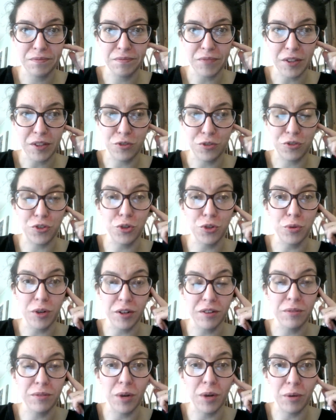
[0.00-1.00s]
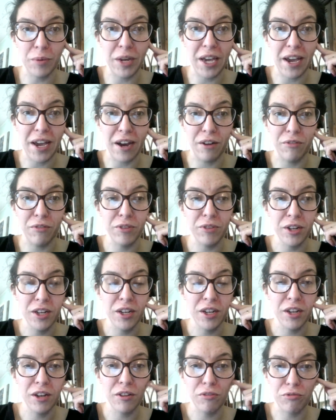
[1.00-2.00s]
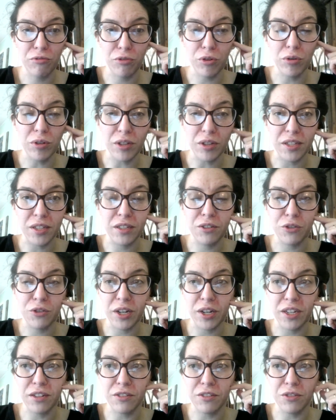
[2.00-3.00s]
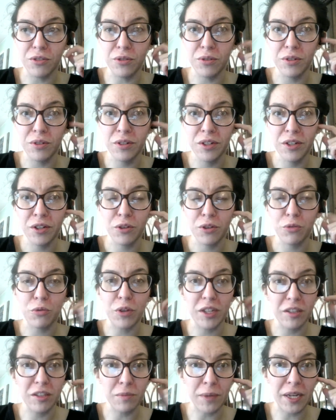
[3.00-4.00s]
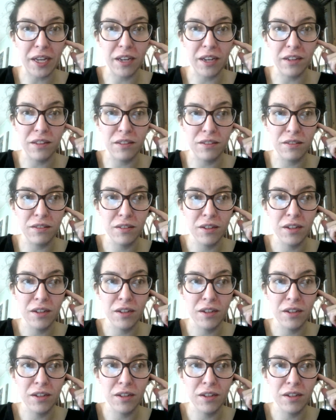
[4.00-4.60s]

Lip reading: steward what we have frugally, trying to raise my kids